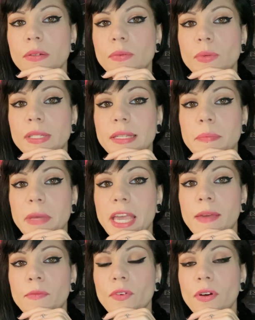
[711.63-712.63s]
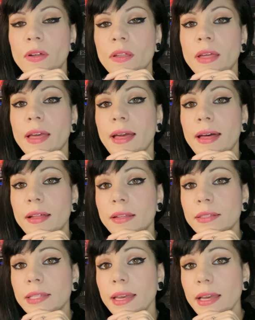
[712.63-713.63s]
Was it painful?
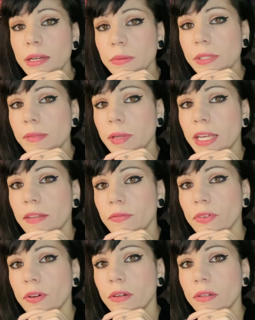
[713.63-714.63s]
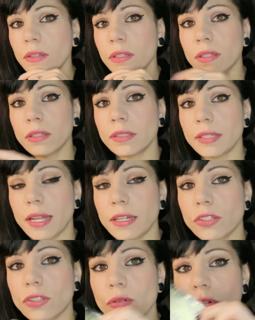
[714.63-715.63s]
Hell yeah, it was painful. Ten
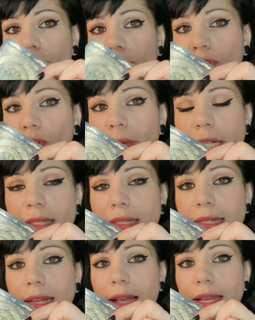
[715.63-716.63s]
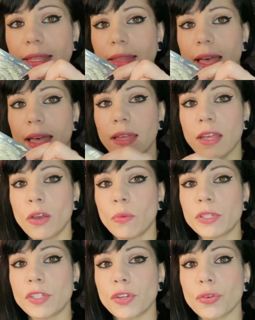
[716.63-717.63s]
of Swords, nobody's denying that.
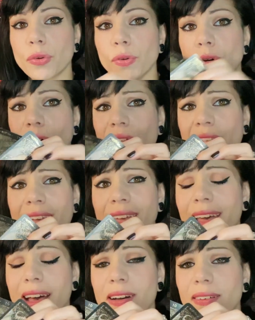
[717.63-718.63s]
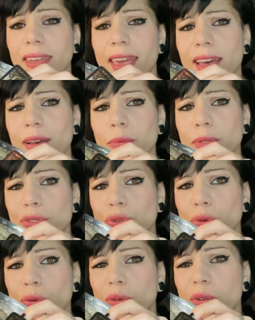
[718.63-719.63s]
Was it cruel? Hell yeah, it was
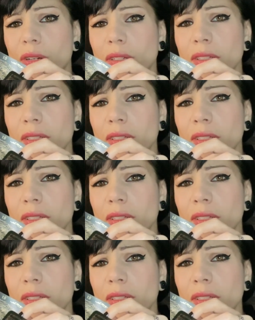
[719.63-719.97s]
cruel.